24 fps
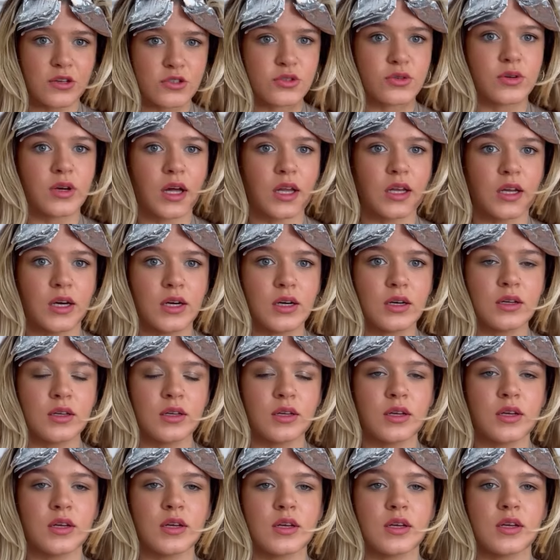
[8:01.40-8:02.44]
colour
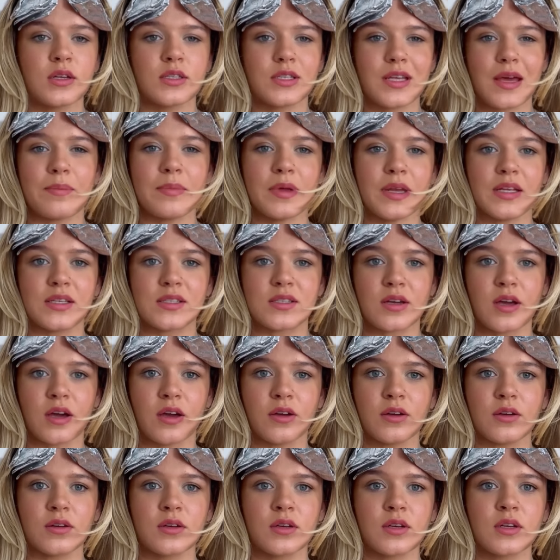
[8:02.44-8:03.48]
10 minutes ago.
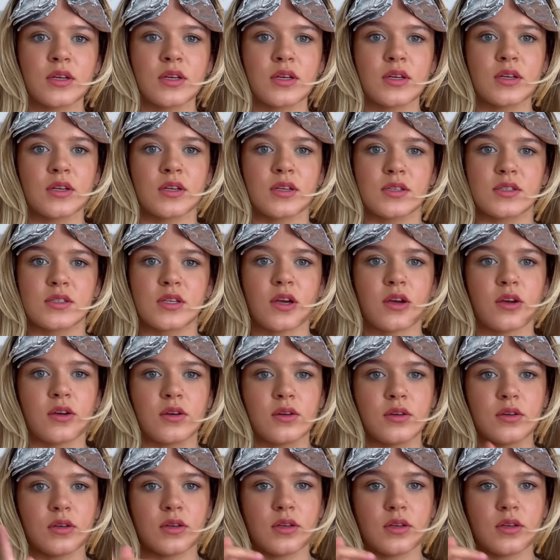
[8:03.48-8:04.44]
So